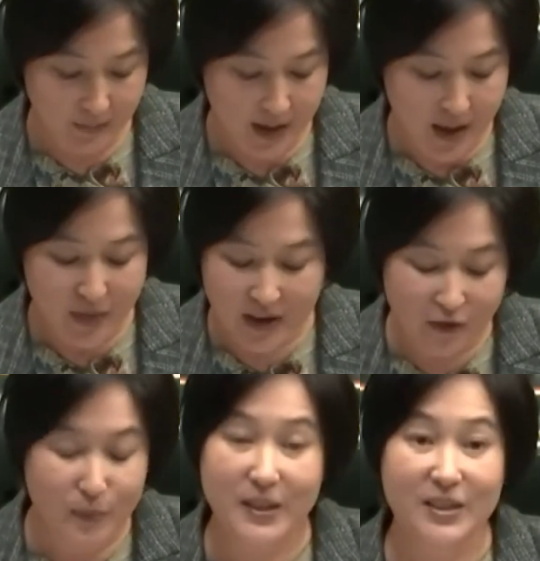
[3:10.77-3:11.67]
The
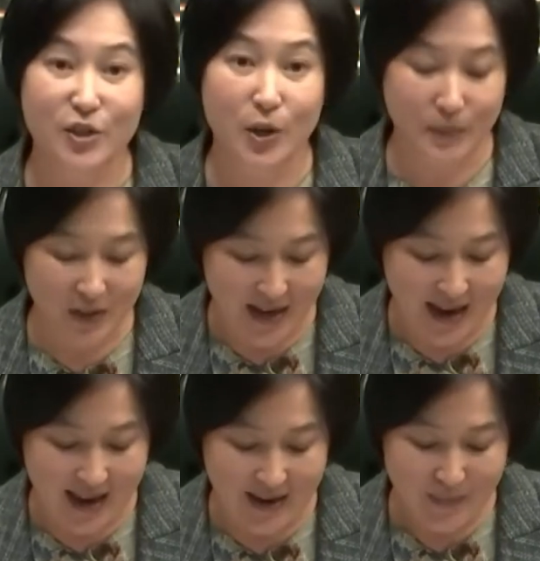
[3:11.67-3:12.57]
government's job
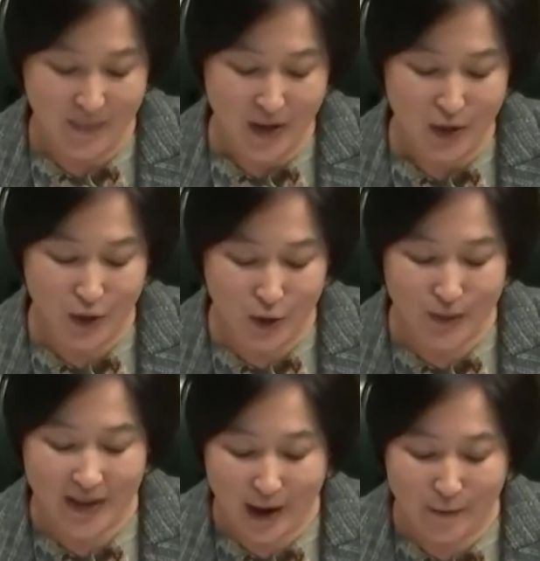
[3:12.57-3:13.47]
today to use
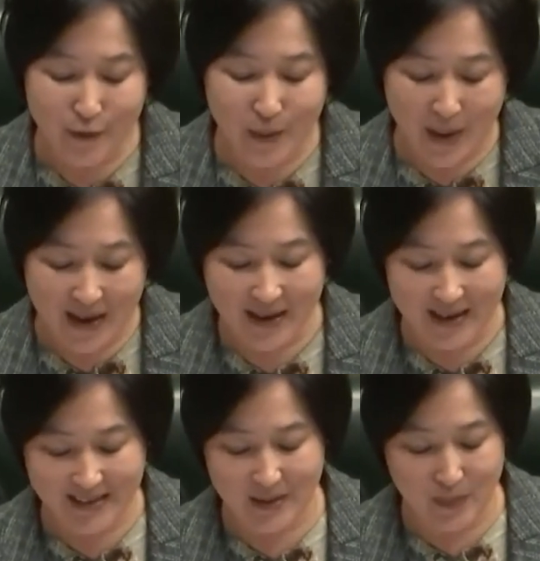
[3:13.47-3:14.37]
every
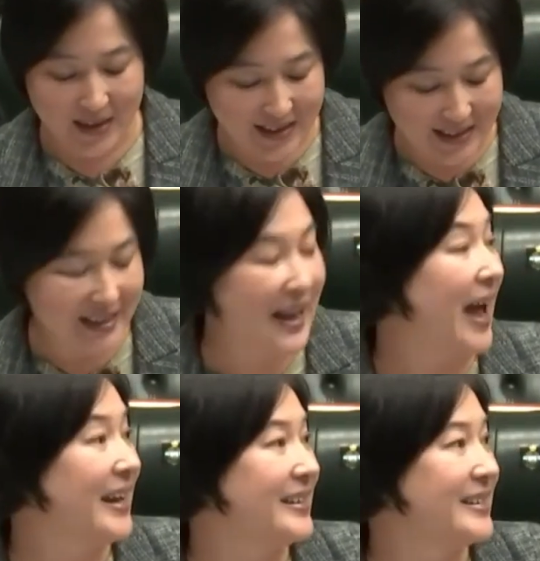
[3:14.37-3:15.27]
mechanism
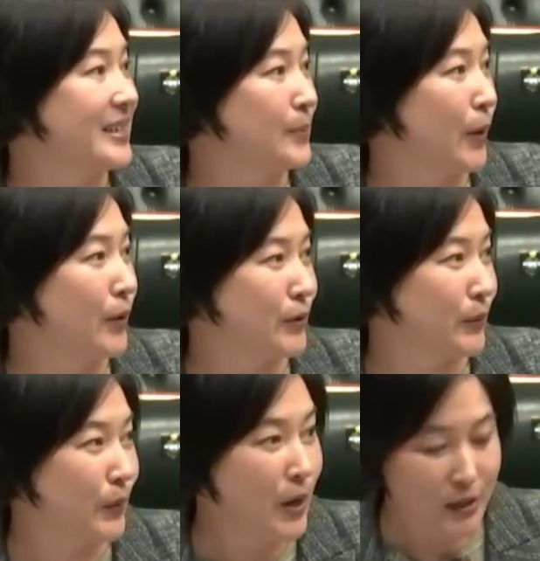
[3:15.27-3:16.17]
at its
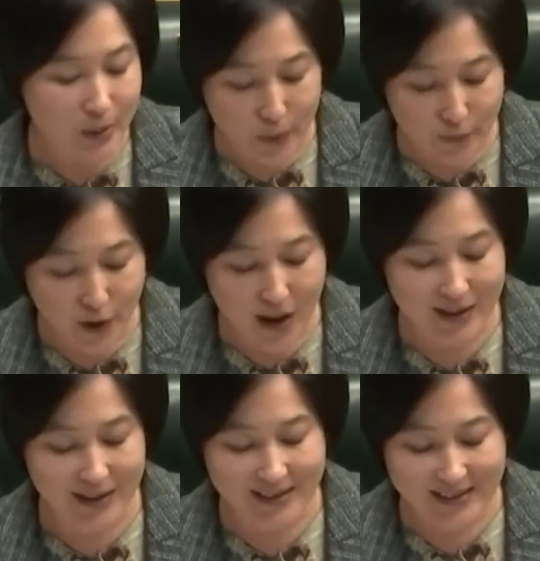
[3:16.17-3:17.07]
disposal to provide
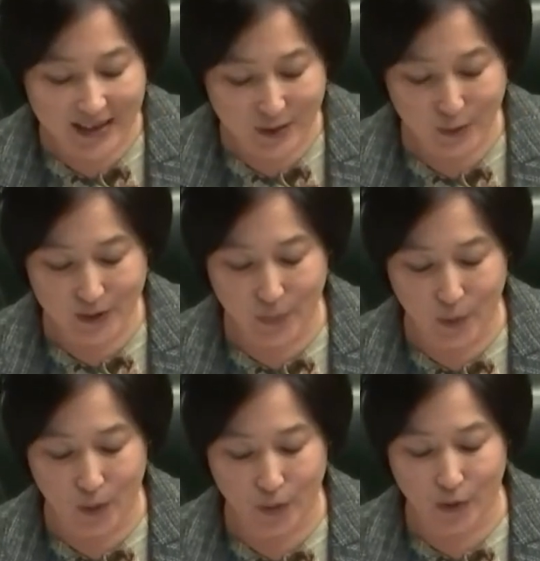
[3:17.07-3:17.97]
essential
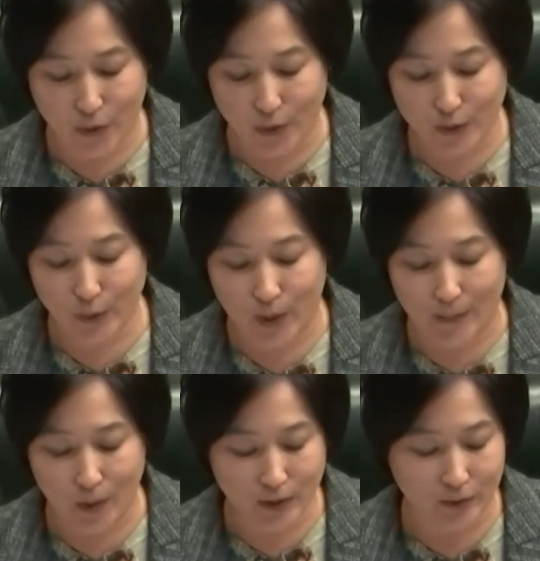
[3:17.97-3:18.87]
support that those who are
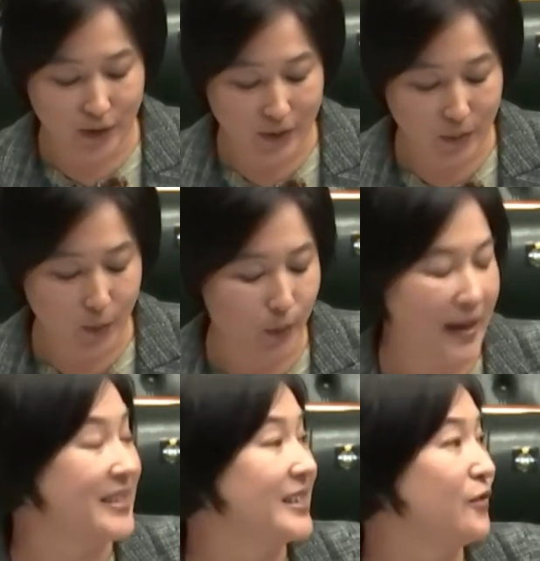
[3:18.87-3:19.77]
most vulnerable and
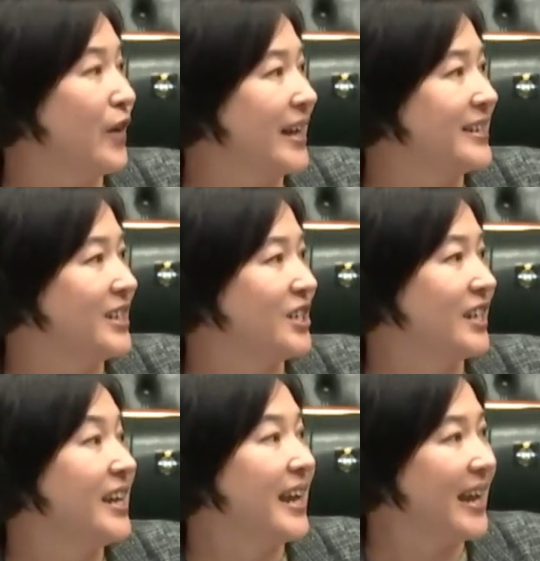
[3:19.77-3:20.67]
disadvantaged
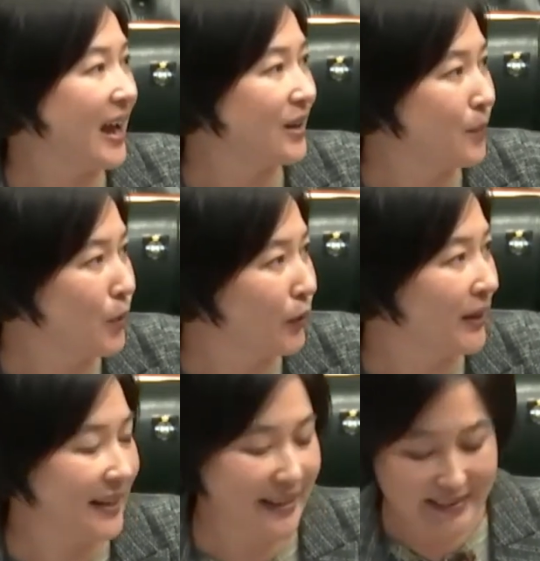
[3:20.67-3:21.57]
in our
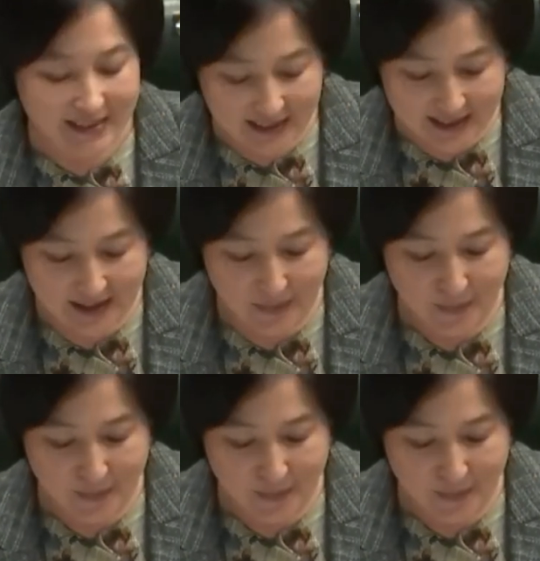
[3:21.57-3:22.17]
community is clear.